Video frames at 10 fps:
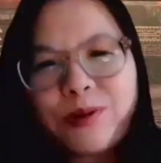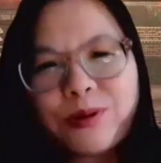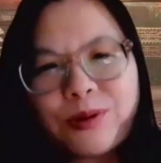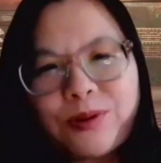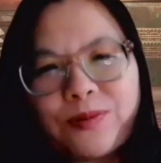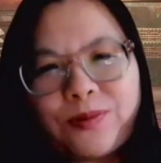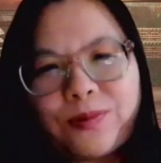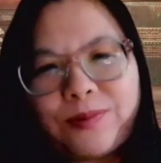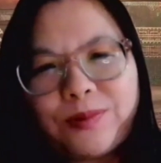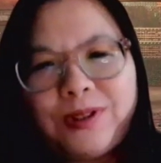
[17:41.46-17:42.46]
then you sort of
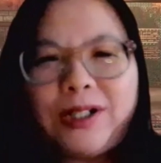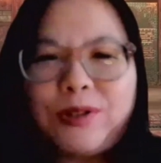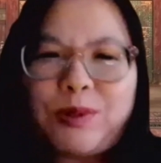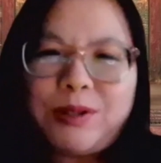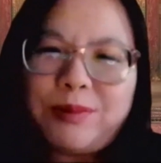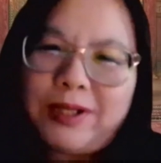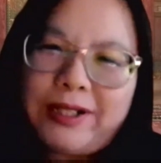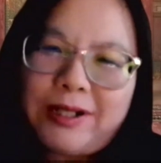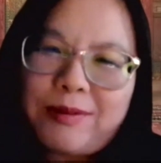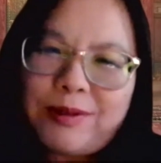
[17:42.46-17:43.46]
realize what you
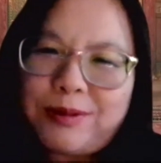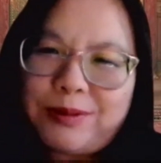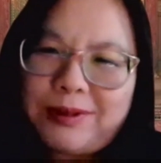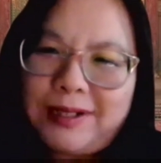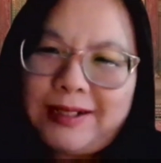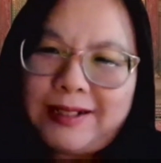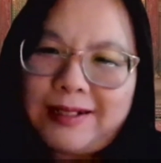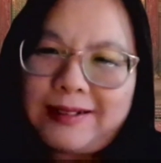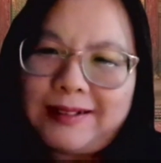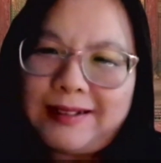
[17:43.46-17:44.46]
like, what you don't
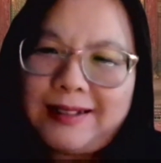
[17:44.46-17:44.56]
like. And,